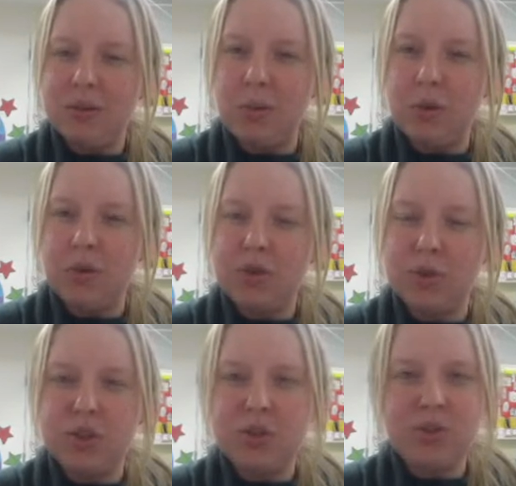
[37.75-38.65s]
What
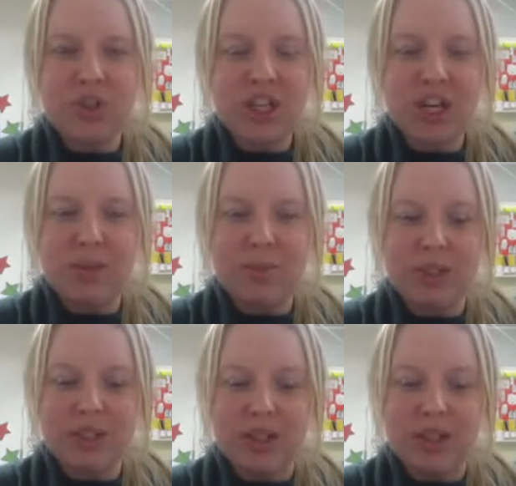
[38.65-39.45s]
sort of shape does it